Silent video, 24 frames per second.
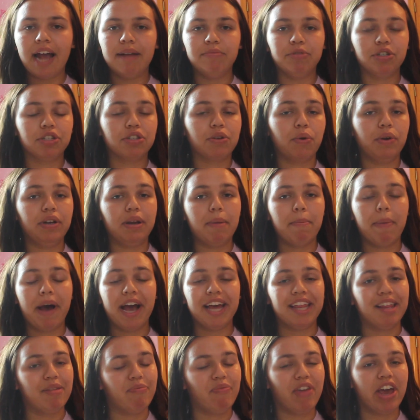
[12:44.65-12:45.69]
I'm just going to
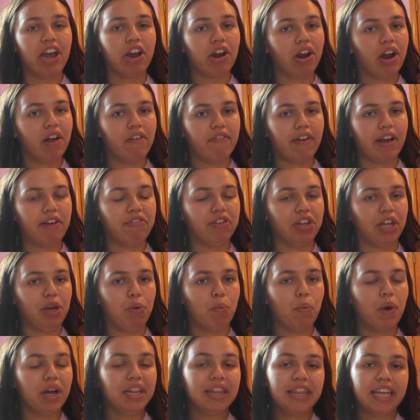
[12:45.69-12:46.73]
buy them there if I really
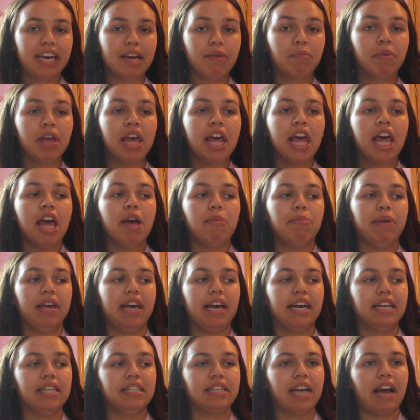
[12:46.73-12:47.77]
want them,
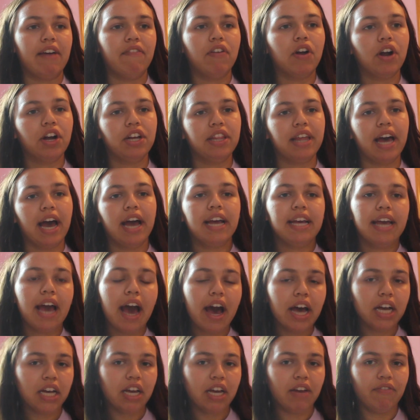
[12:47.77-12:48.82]
because I've heard that,
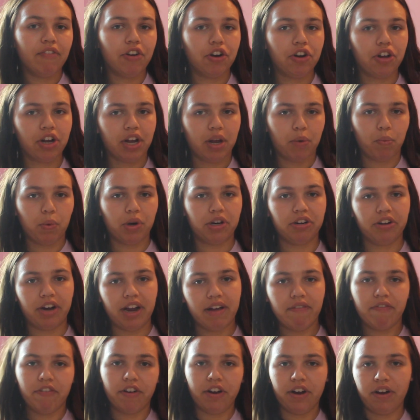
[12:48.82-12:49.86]
yeah, a converter can work
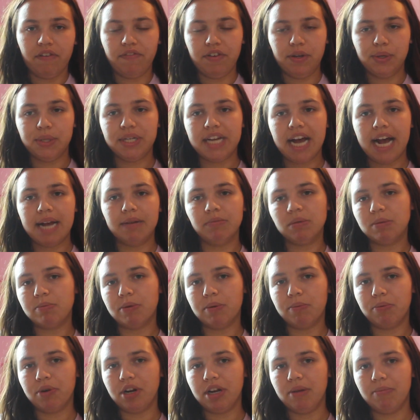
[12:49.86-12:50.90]
great for a few times,
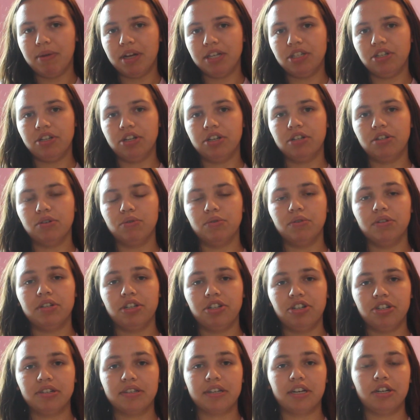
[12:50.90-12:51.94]
but pretty much your tools are
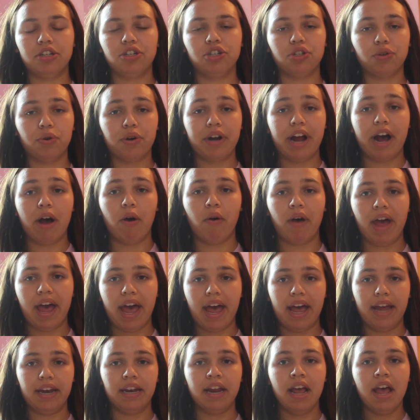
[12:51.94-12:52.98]
just going to short out
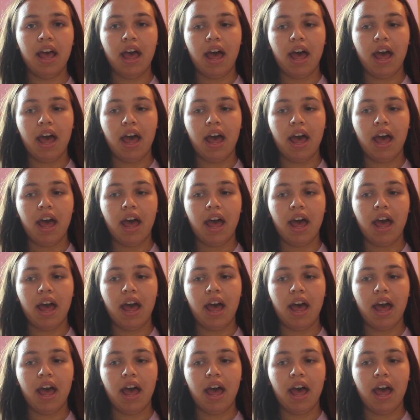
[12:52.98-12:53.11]
and